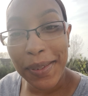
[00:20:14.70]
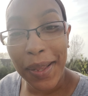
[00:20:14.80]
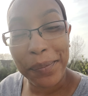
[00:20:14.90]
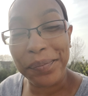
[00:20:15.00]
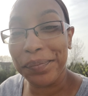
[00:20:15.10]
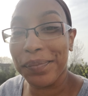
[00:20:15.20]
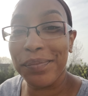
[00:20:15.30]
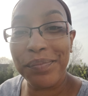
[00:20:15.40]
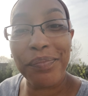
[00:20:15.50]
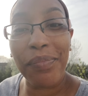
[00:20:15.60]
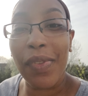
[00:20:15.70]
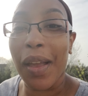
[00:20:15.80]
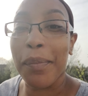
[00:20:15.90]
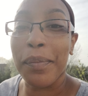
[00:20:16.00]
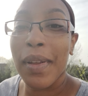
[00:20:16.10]

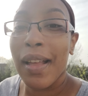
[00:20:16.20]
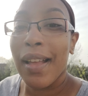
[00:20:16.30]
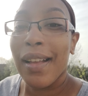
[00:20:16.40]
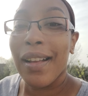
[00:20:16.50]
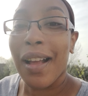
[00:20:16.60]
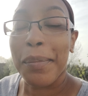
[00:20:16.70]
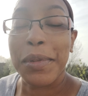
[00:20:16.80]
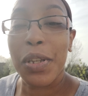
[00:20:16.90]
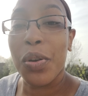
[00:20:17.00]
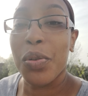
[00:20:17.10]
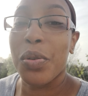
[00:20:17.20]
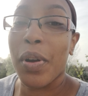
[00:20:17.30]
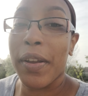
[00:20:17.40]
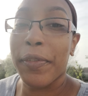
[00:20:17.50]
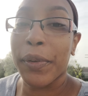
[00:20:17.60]
I'm so
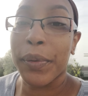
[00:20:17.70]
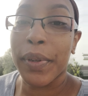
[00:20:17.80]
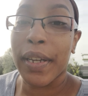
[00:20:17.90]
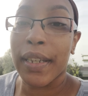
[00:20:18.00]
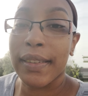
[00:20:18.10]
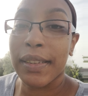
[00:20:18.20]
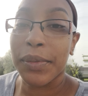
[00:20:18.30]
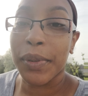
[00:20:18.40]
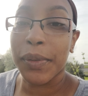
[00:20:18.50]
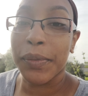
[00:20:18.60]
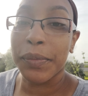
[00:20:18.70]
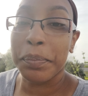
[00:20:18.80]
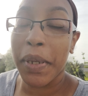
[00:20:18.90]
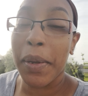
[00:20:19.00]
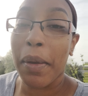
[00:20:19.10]
grateful to
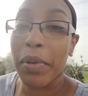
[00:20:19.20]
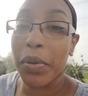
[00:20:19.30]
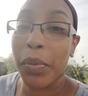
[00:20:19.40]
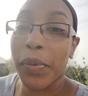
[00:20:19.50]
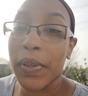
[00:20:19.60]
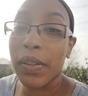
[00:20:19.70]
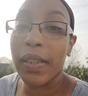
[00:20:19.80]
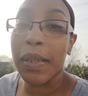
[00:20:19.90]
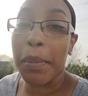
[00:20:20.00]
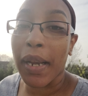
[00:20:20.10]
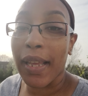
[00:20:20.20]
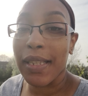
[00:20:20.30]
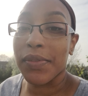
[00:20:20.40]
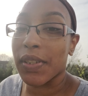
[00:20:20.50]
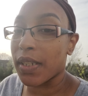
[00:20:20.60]
be able to reveal it in my
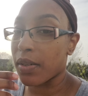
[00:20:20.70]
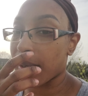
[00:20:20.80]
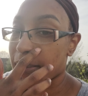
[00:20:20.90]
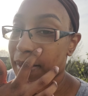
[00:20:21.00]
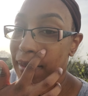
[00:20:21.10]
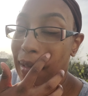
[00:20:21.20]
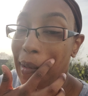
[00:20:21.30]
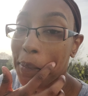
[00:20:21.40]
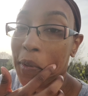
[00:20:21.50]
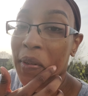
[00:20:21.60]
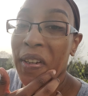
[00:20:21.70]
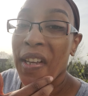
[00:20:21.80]
next video, because it's coming.